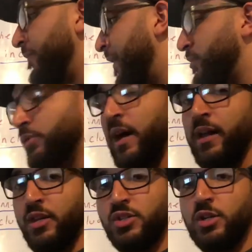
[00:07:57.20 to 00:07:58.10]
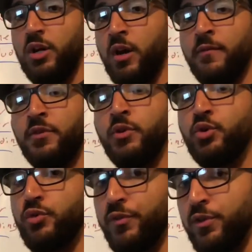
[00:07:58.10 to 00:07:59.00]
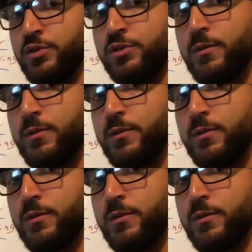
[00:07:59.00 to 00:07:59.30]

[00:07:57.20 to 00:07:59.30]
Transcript: vasodilation of the neutrophils